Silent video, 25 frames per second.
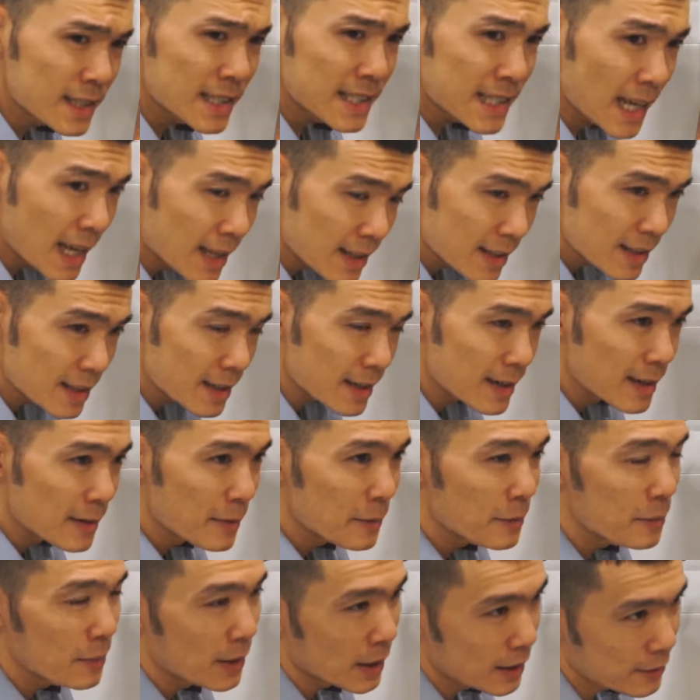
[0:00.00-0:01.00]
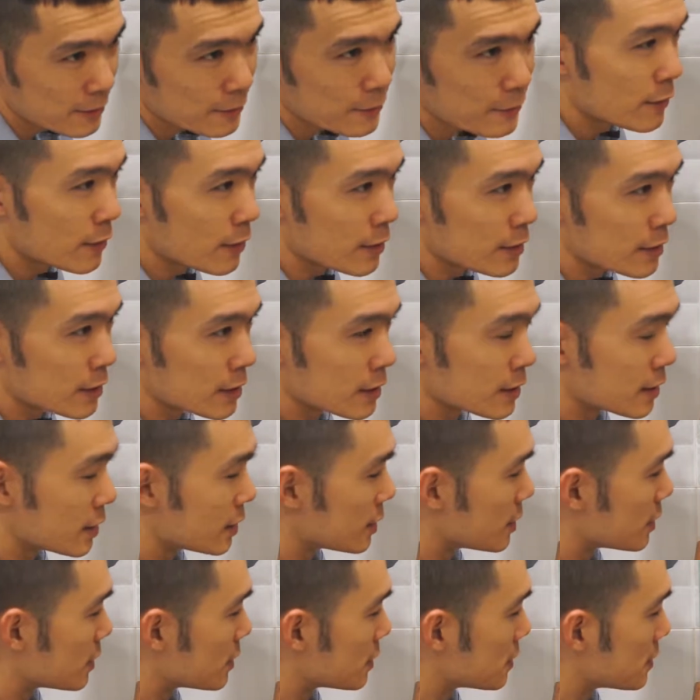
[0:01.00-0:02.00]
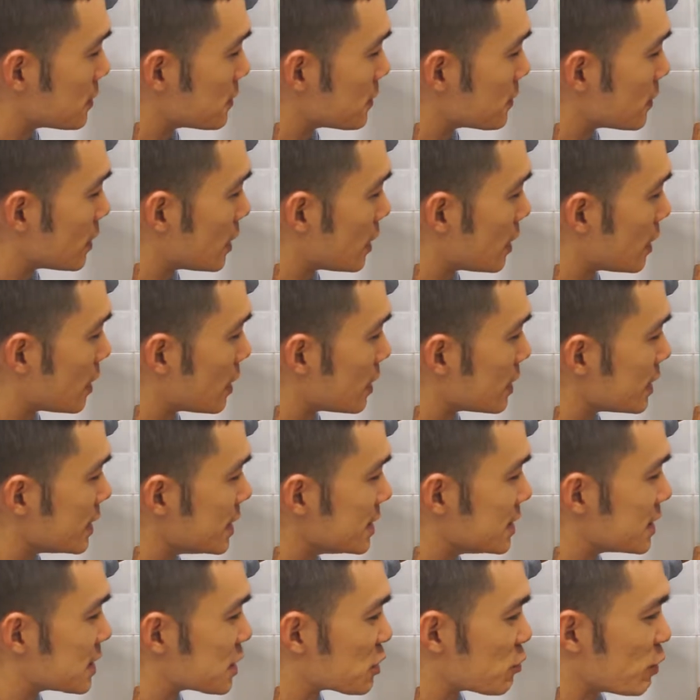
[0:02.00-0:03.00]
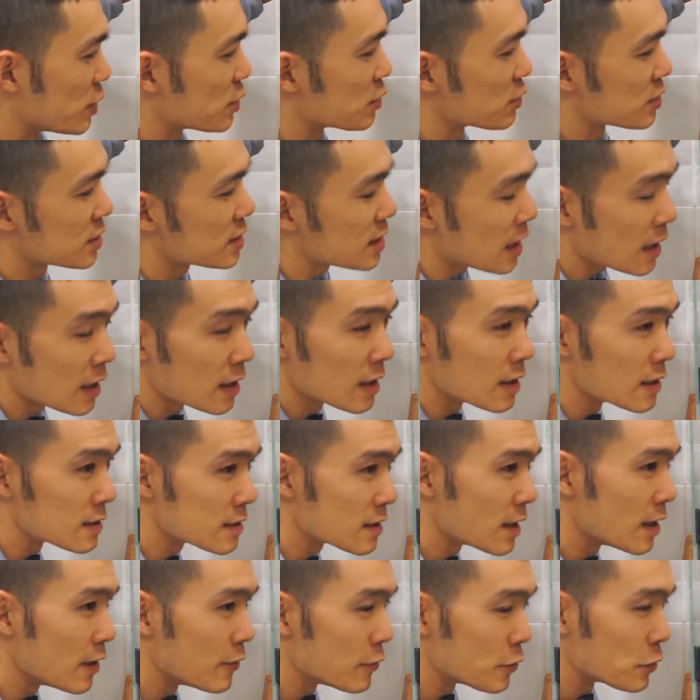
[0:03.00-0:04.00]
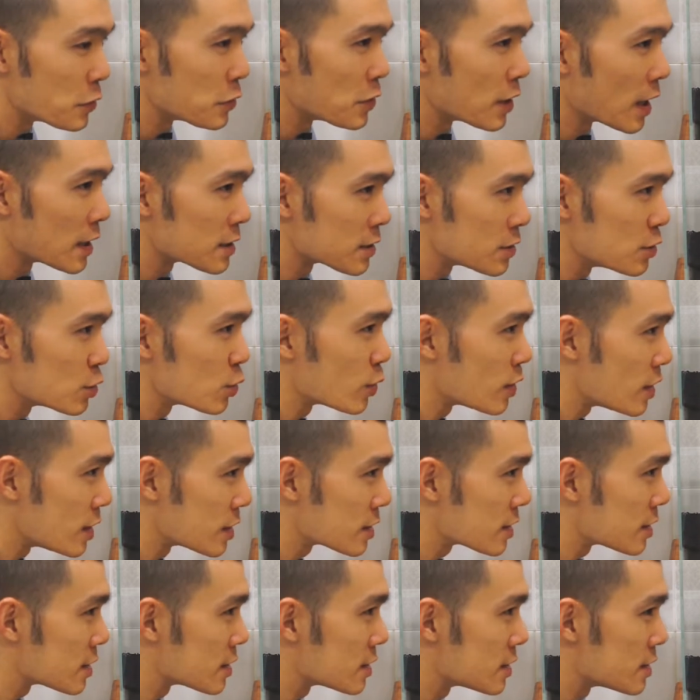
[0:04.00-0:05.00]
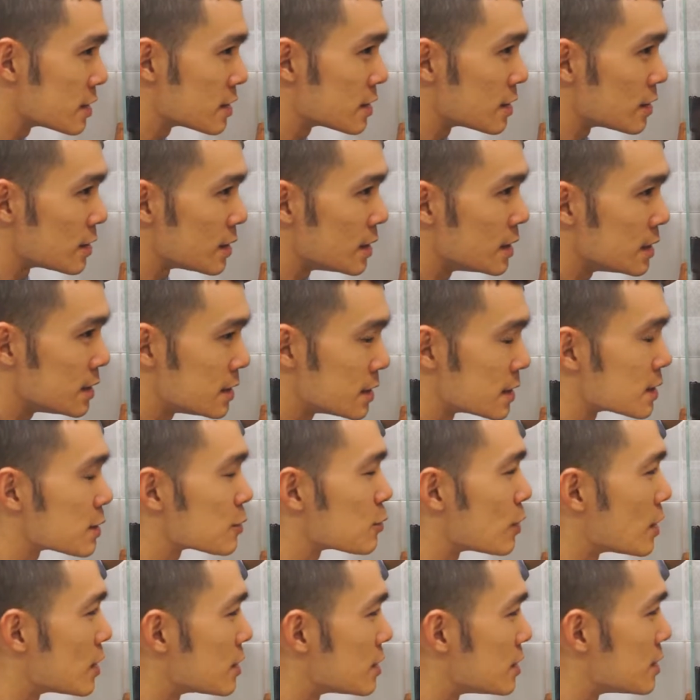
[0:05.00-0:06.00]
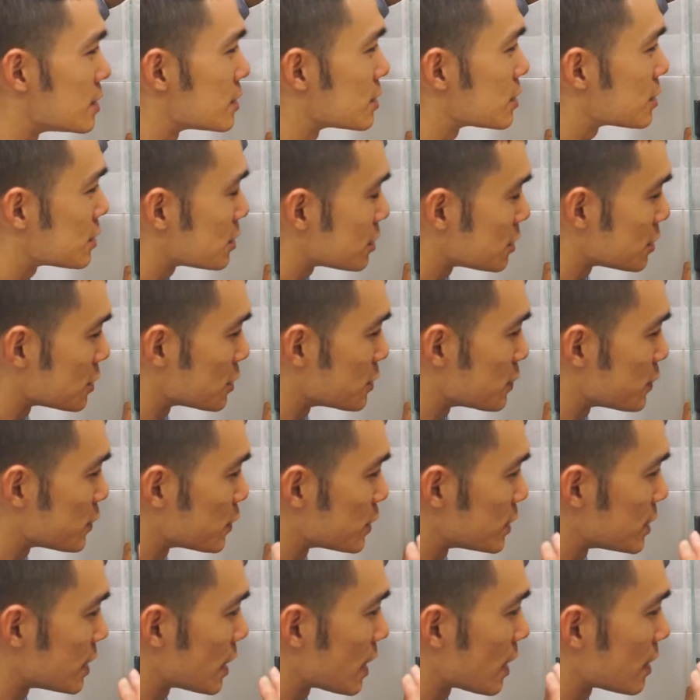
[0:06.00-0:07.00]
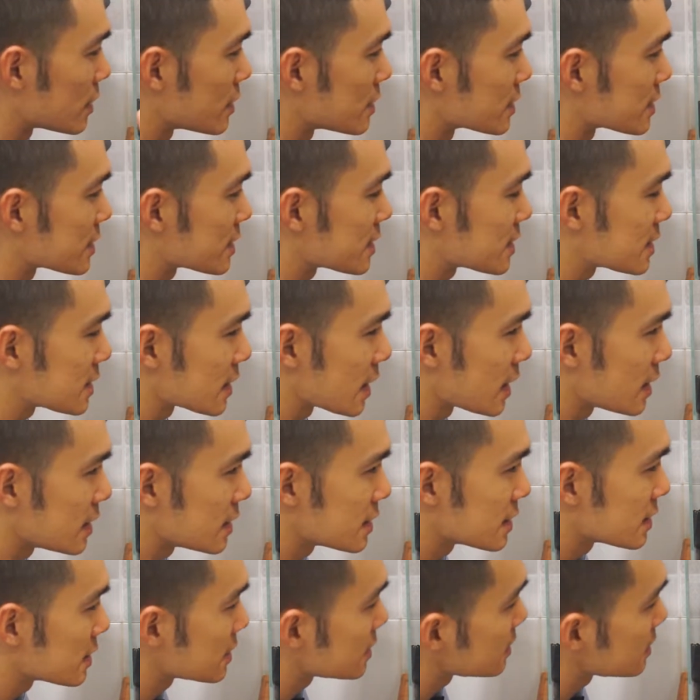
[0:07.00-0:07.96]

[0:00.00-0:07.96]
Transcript: center, but for the easiest way to start, let's say if you doesn't know anything, the easiest one is to put it at the side,